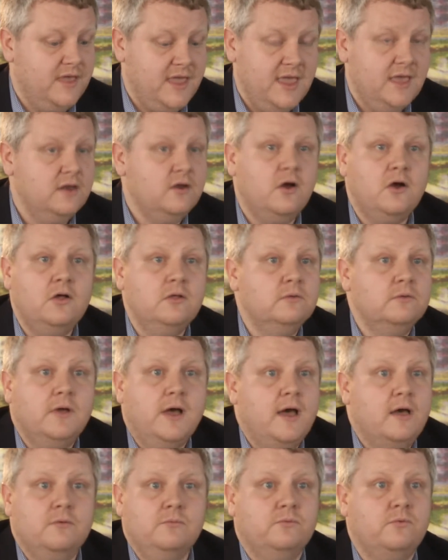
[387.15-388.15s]
and all
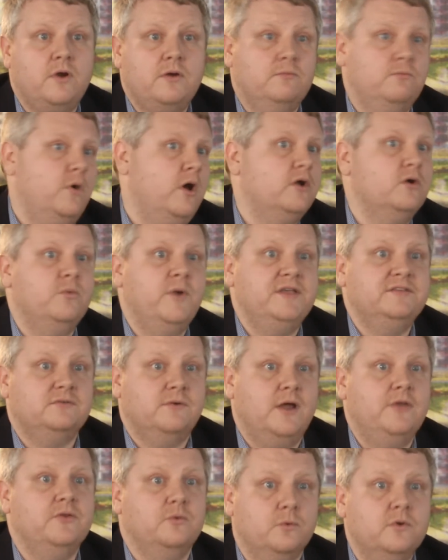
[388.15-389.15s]
uh, waterways
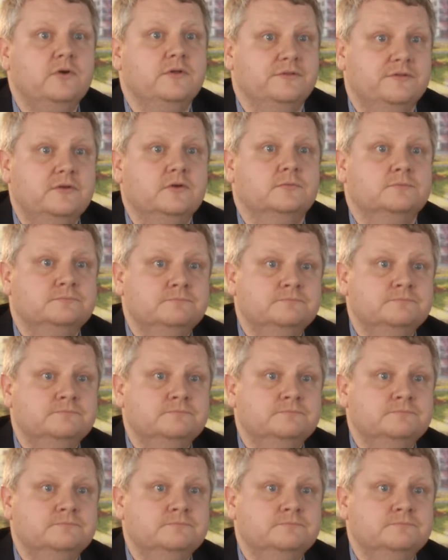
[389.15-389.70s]
around the world too.